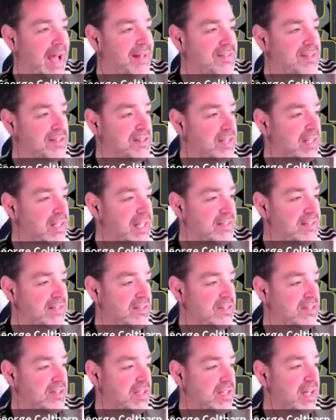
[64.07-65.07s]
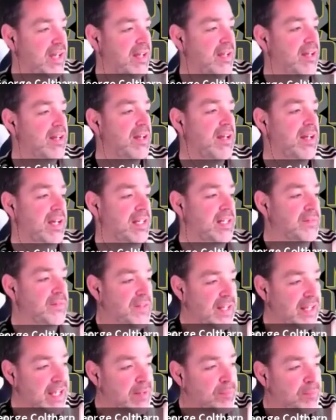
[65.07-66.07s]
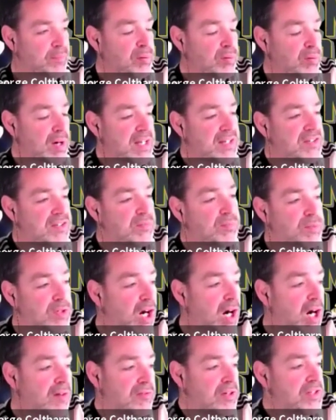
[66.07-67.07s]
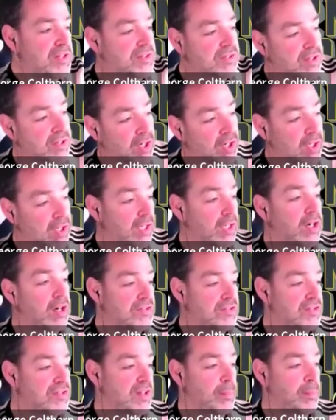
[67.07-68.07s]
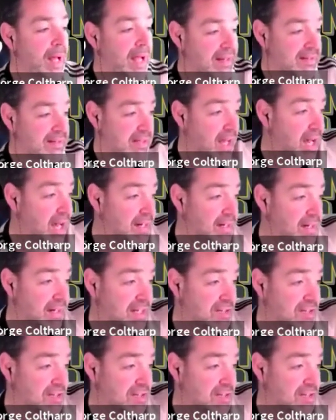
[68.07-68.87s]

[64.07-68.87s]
the lazy slant. And if they get press coverage, they're going to go to the backside. And that's what